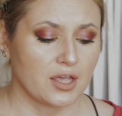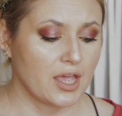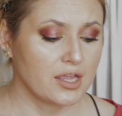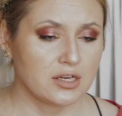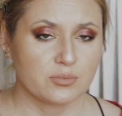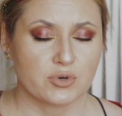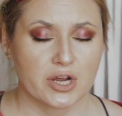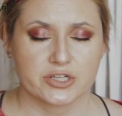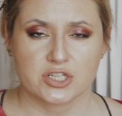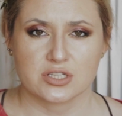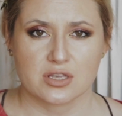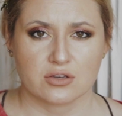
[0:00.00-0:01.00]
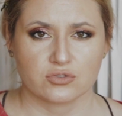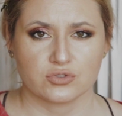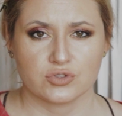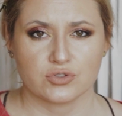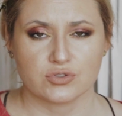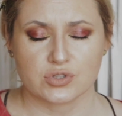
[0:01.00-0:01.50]
any brushes I
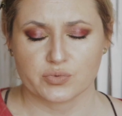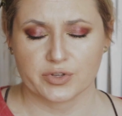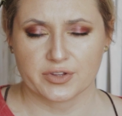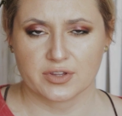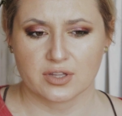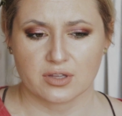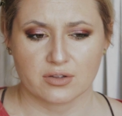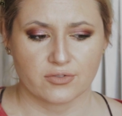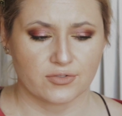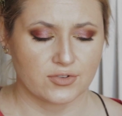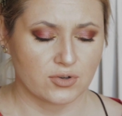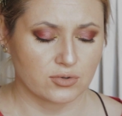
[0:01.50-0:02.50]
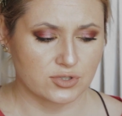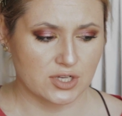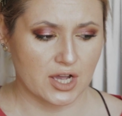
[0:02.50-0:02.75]
could use with those